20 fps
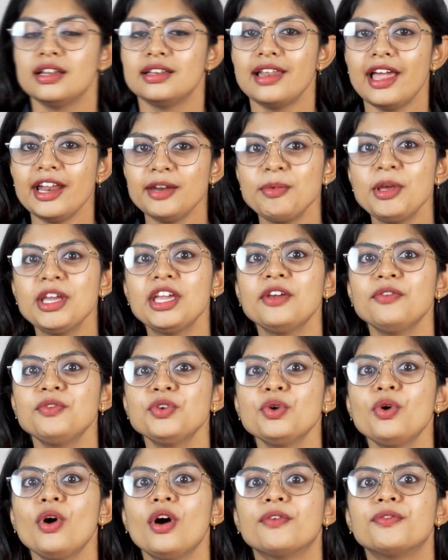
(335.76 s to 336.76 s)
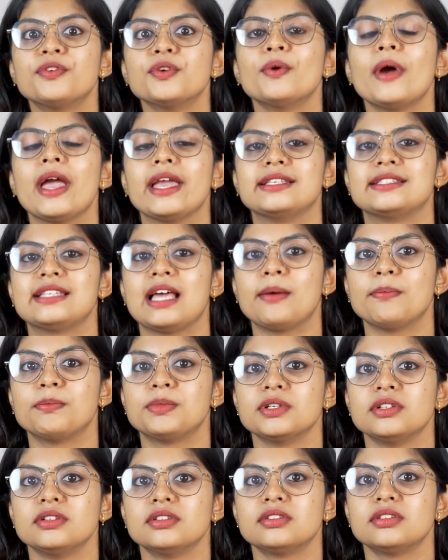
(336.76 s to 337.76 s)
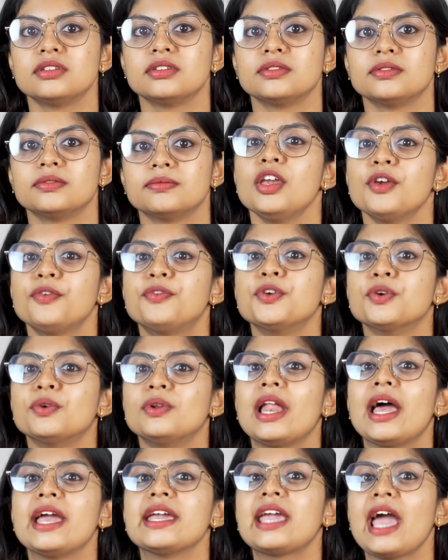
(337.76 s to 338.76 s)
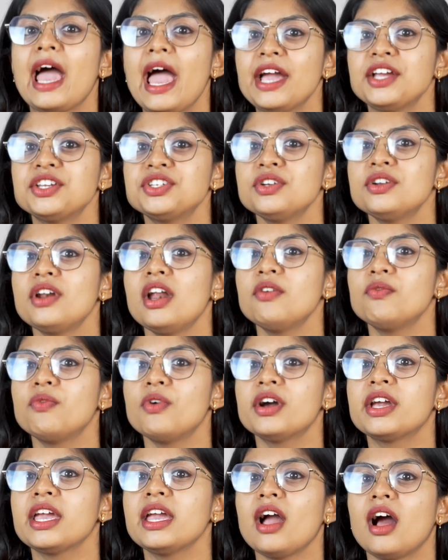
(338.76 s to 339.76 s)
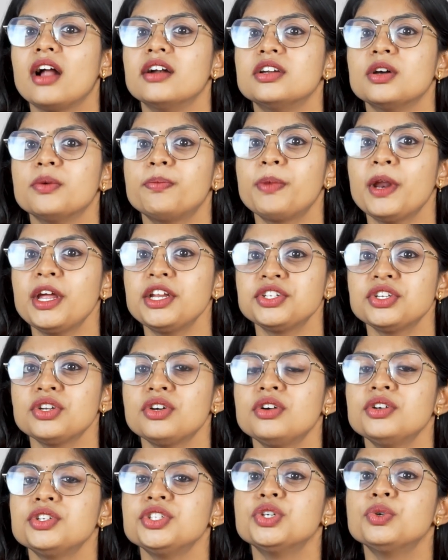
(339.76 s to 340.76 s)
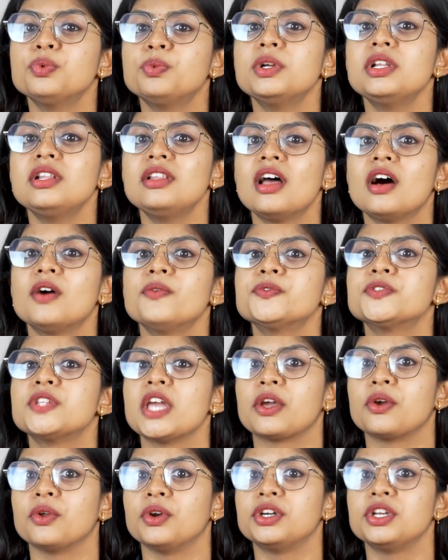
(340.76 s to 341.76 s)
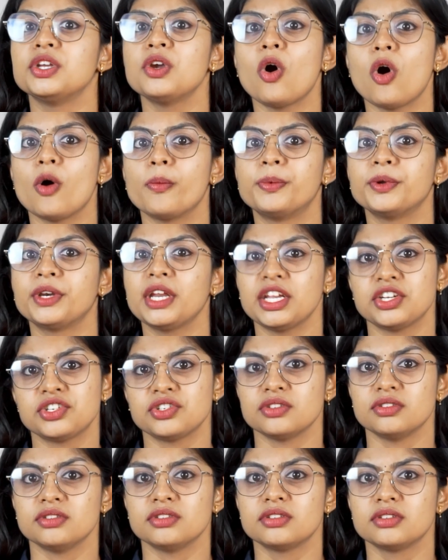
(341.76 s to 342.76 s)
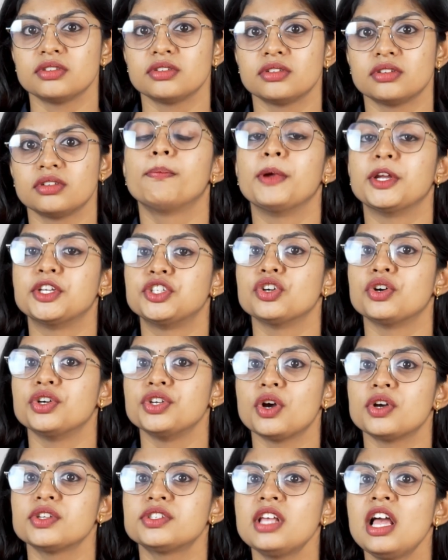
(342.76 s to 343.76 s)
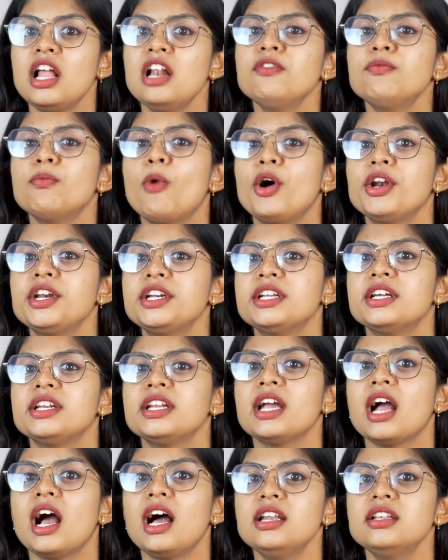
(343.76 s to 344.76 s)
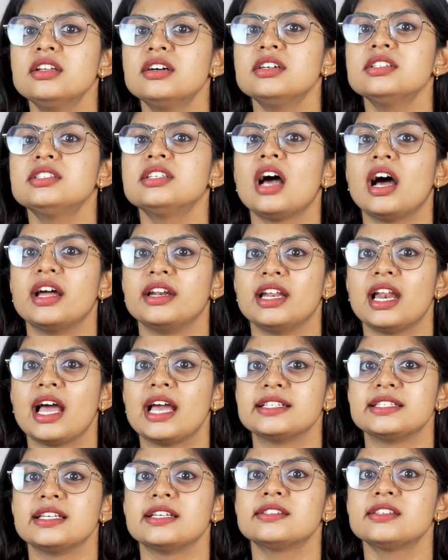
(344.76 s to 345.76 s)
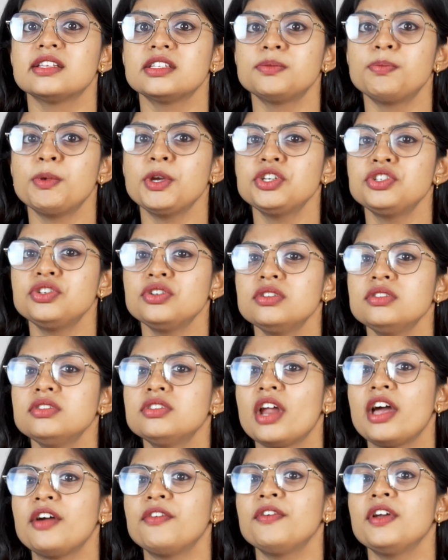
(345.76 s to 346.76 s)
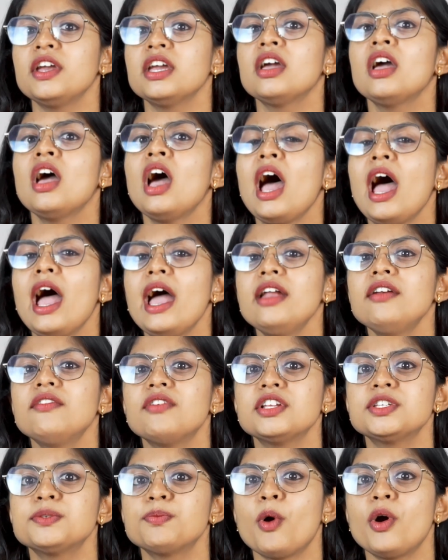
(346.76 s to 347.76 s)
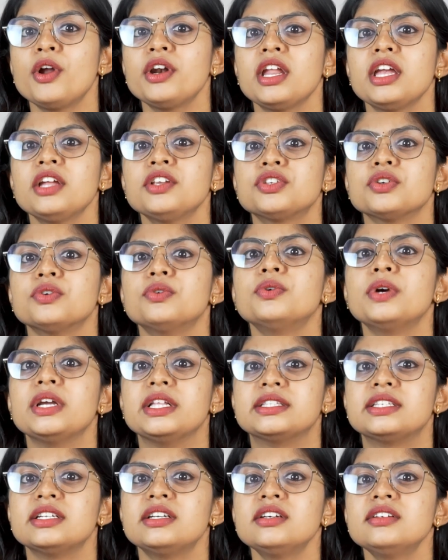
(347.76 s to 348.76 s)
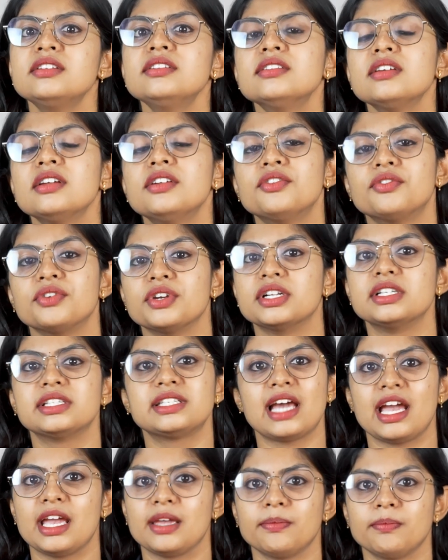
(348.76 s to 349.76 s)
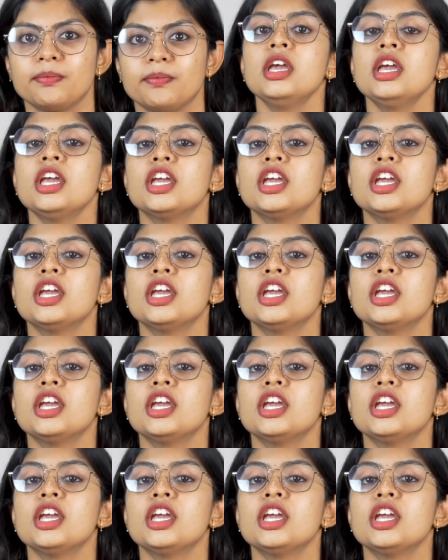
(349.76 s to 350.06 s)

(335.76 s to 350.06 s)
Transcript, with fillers: Let me give you a few examples. If you like action and working under pressure, you will love security operations. Picture yourself monitoring alerts, analyzing suspicion, traffic, and responding to incidents in real time.